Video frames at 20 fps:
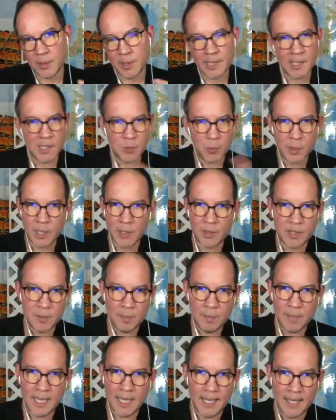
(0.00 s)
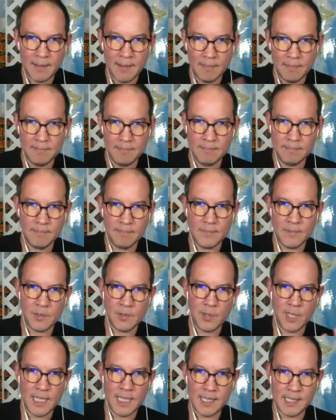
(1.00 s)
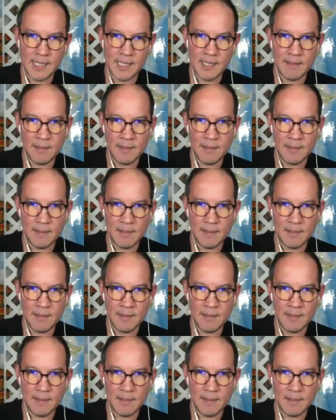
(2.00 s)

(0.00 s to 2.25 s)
this weird Japan crazy